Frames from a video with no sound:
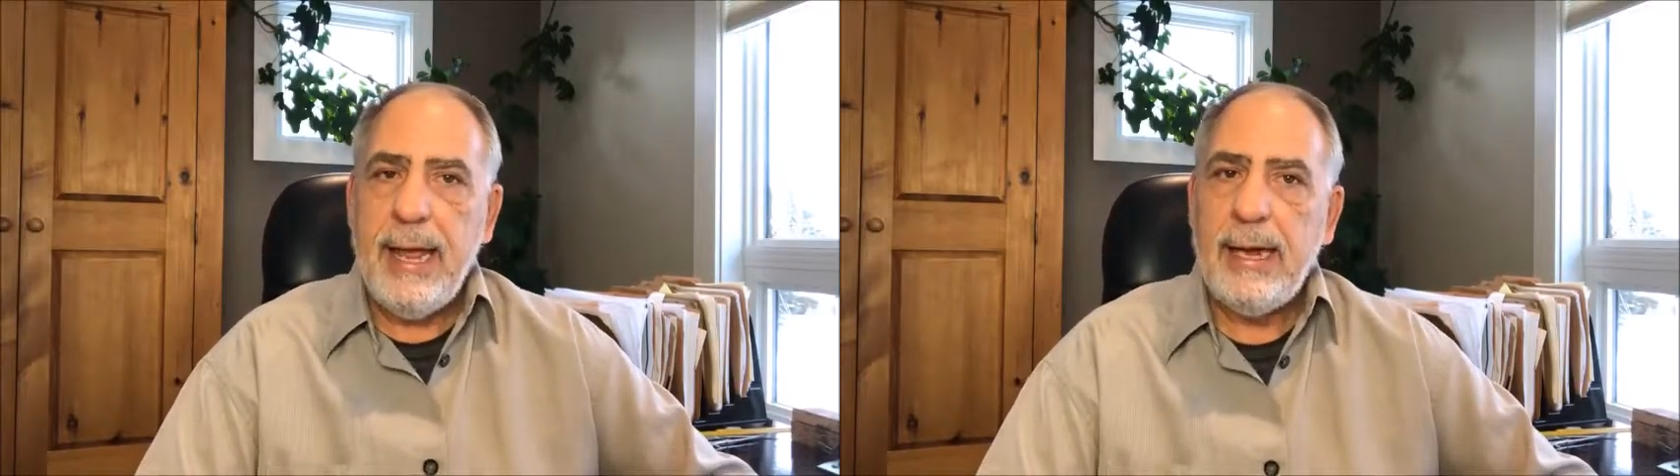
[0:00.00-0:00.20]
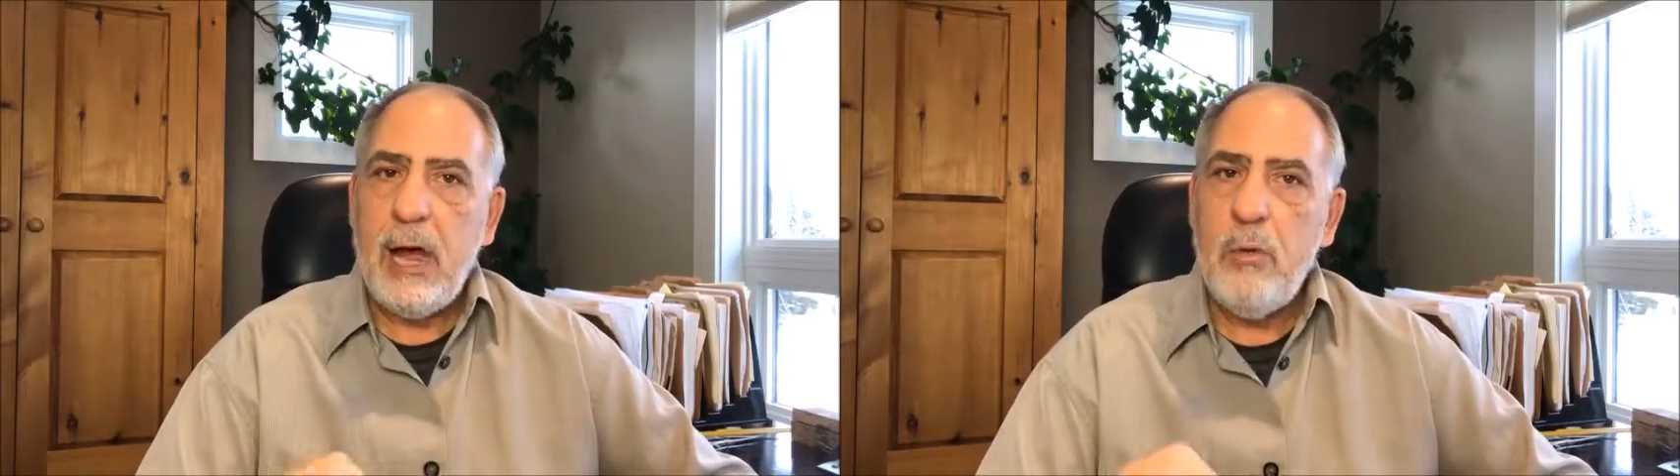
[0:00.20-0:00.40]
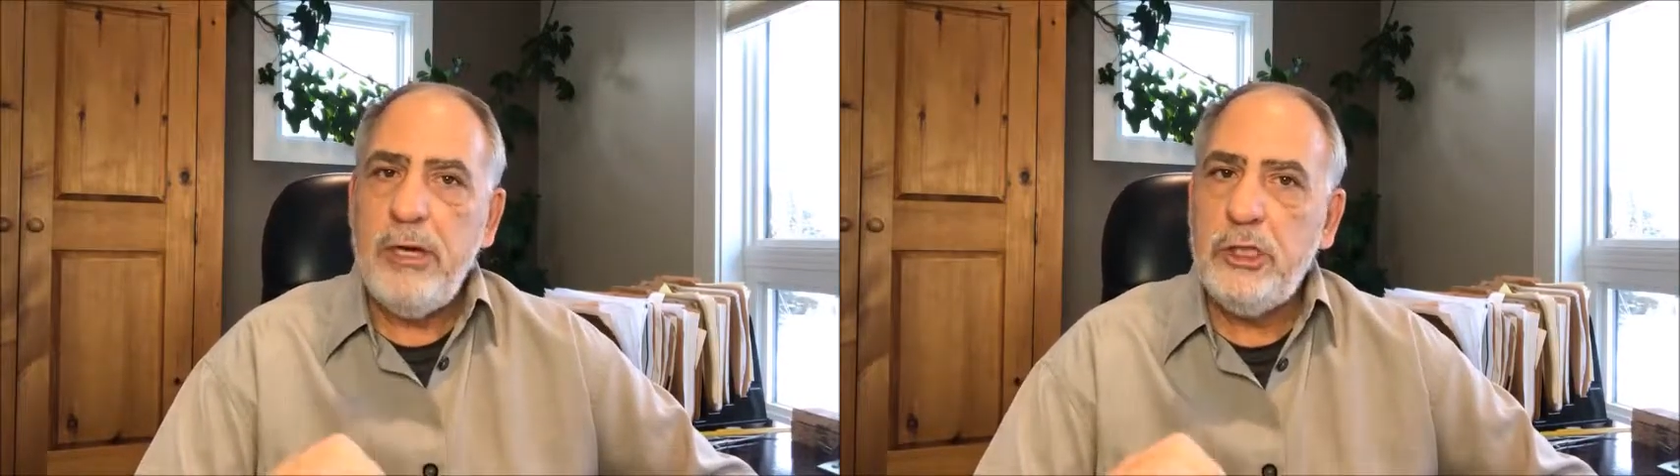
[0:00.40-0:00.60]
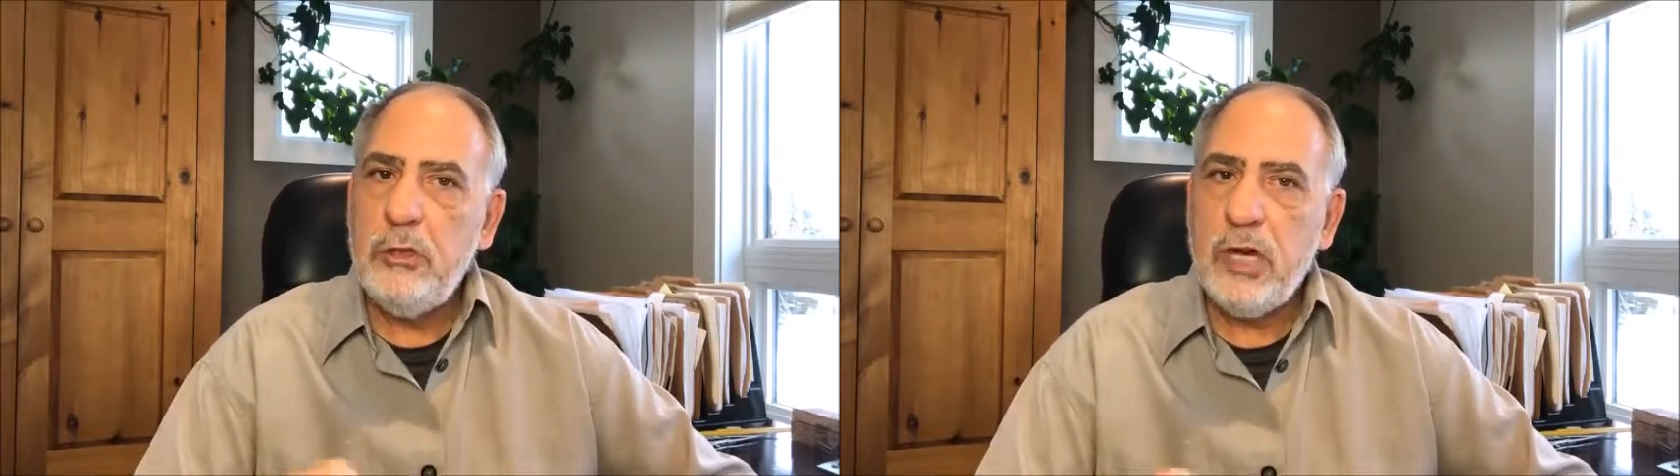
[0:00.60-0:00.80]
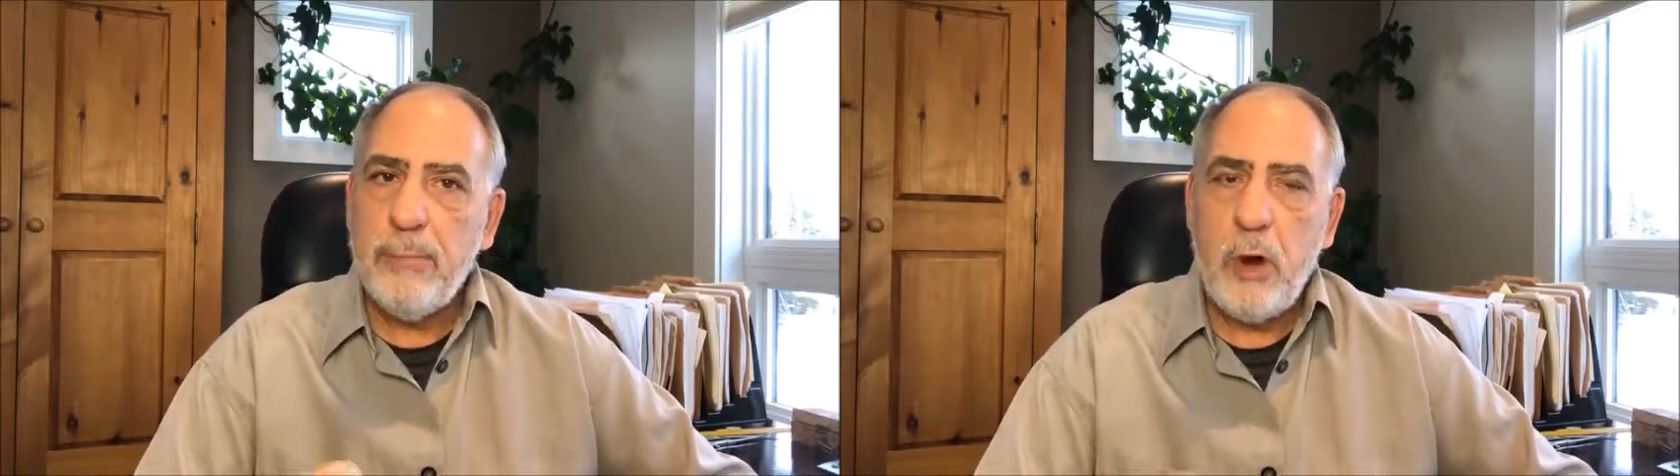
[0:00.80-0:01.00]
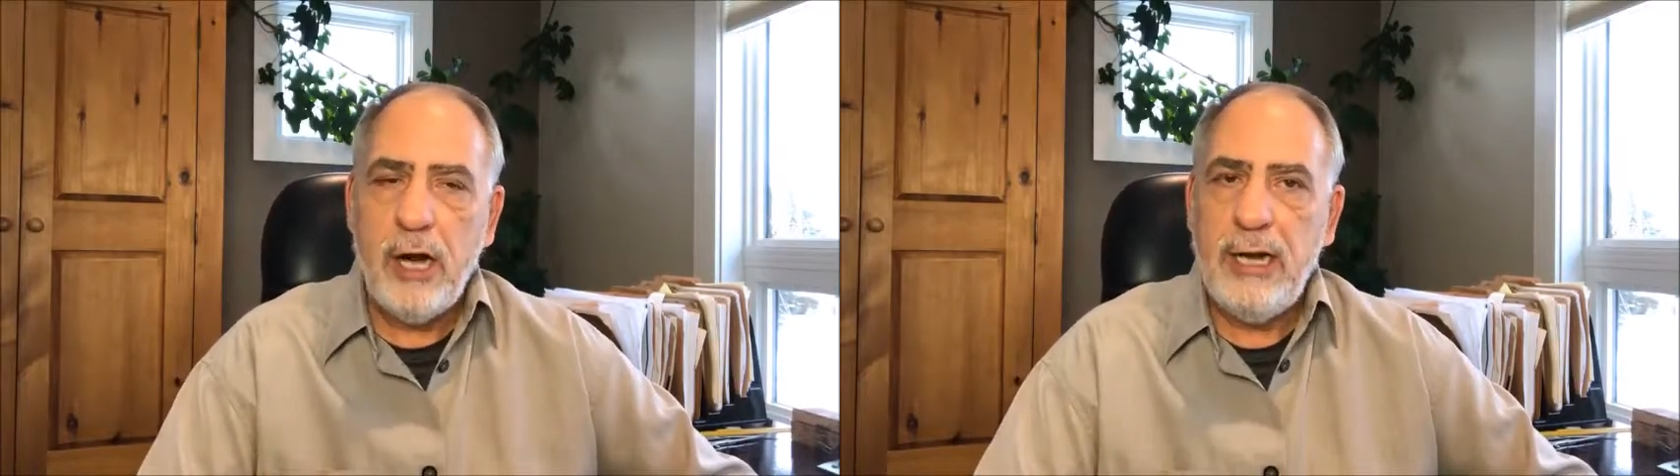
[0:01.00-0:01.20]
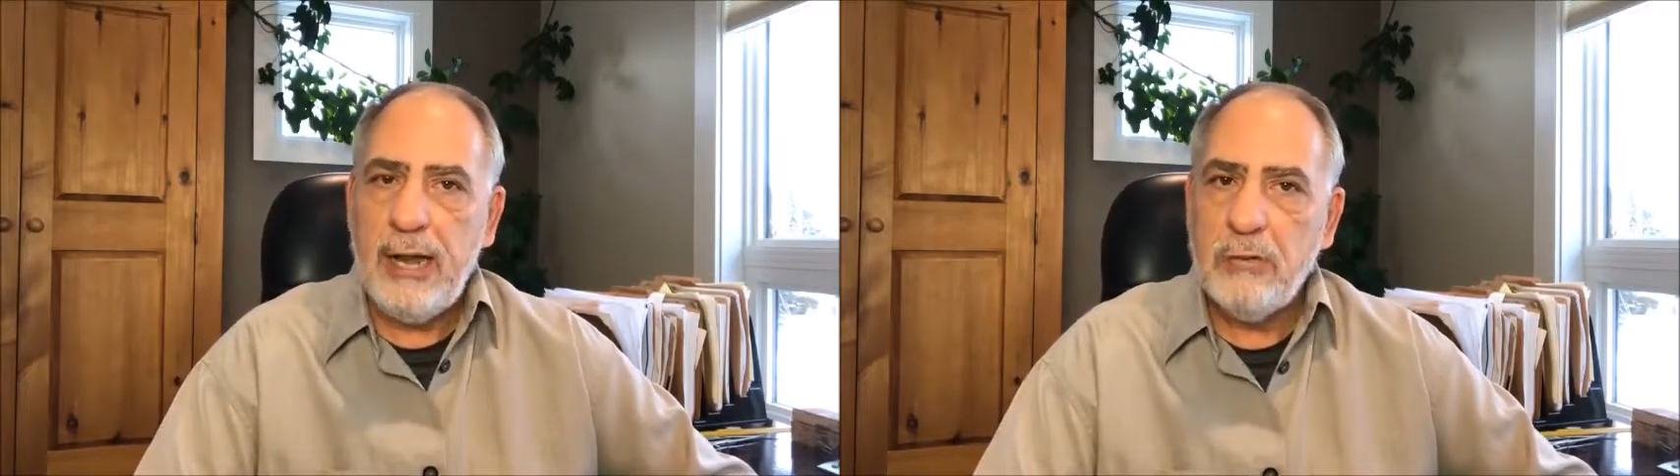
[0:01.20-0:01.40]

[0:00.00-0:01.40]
and how we choose our body